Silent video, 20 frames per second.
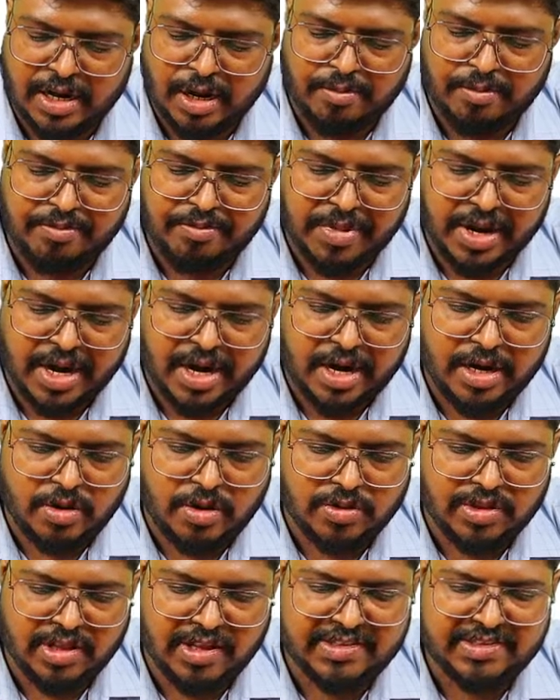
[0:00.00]
compared to
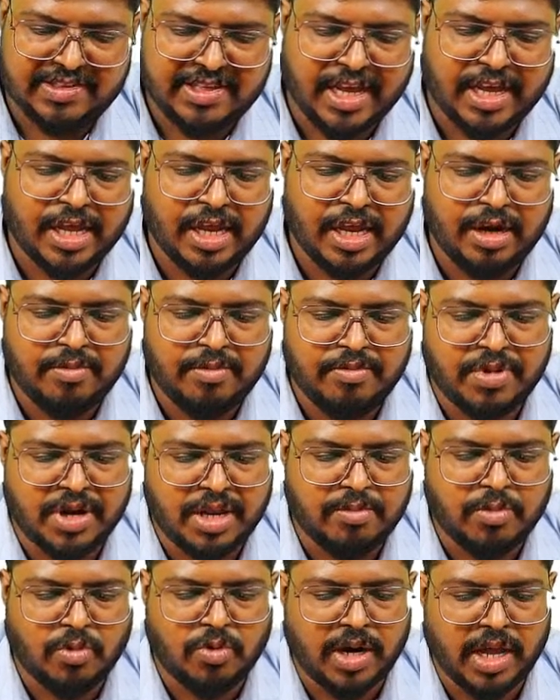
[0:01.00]
the second
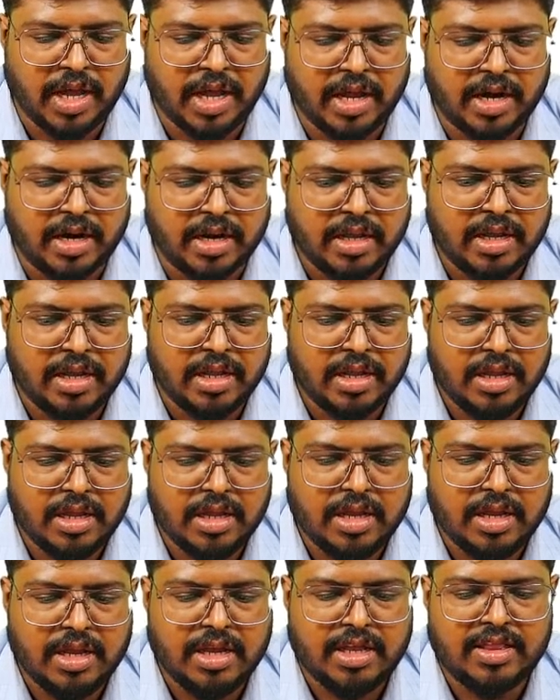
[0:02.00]
premolar.
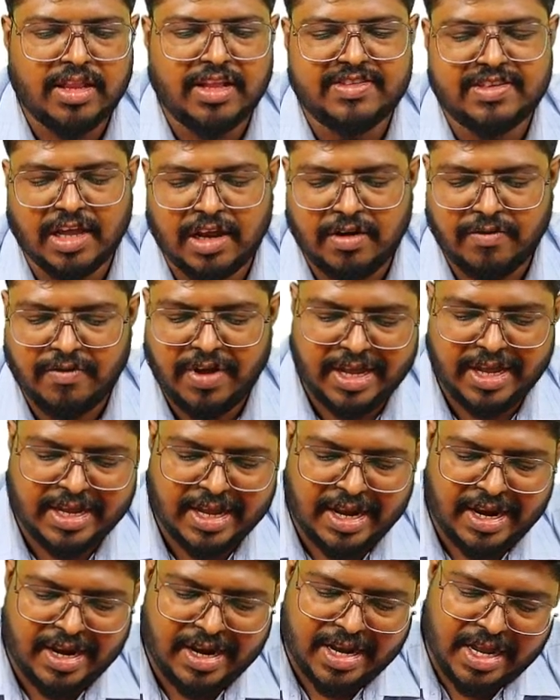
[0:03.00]
The
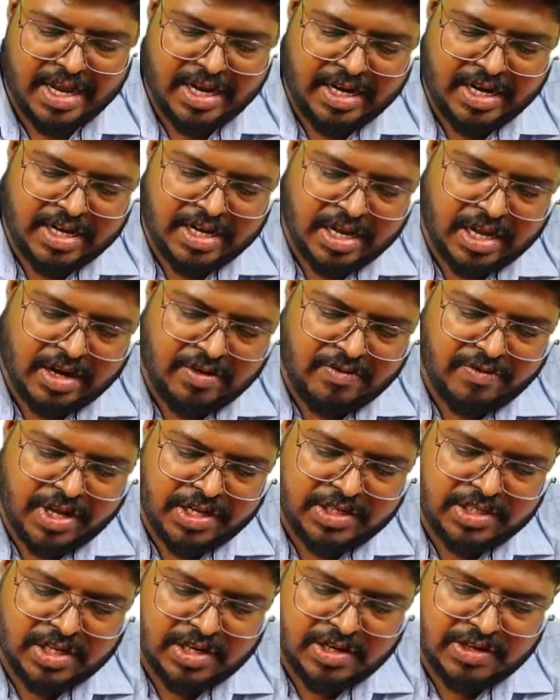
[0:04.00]
cervical line
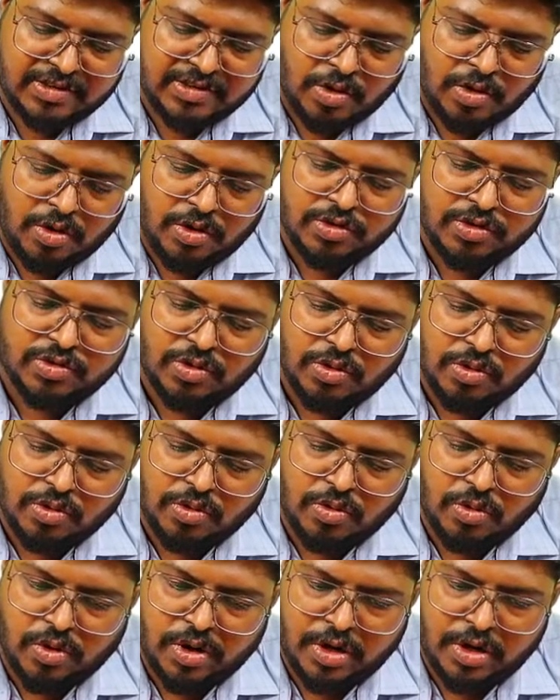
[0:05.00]
curvature is also
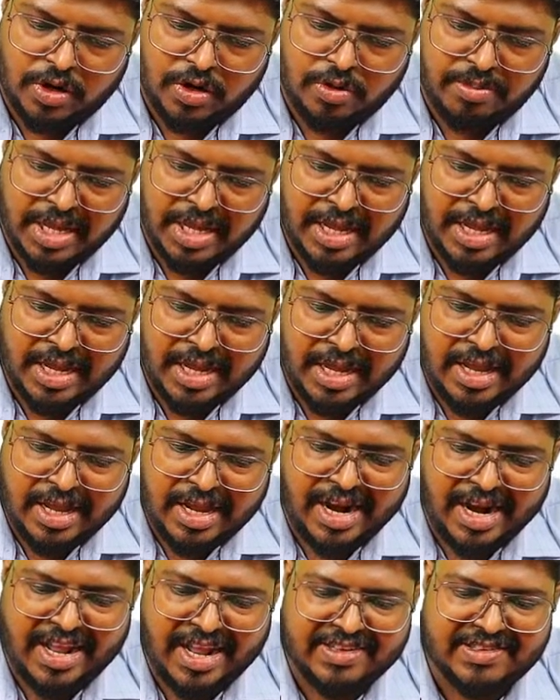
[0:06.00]
going to be
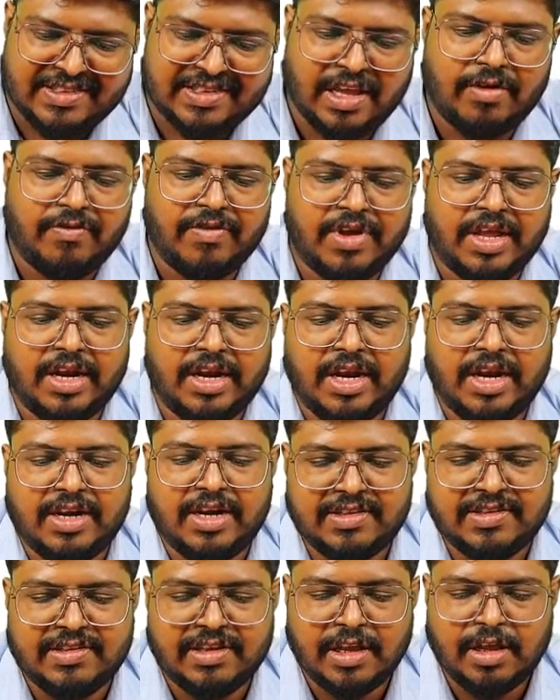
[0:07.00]
lesser when it
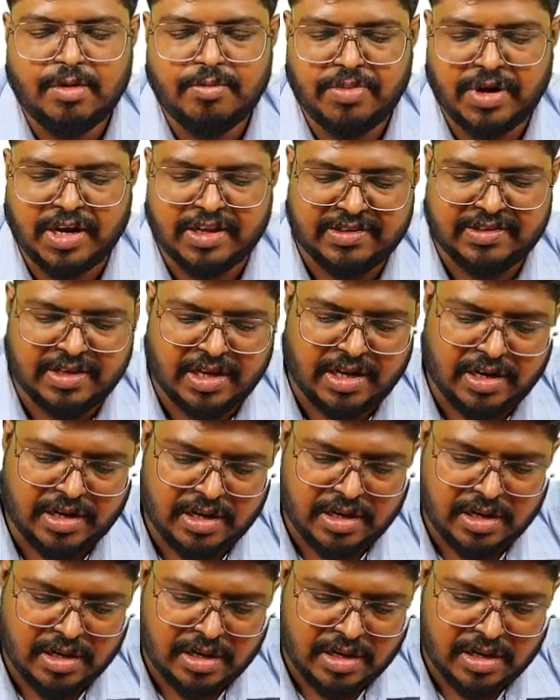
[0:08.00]
is present.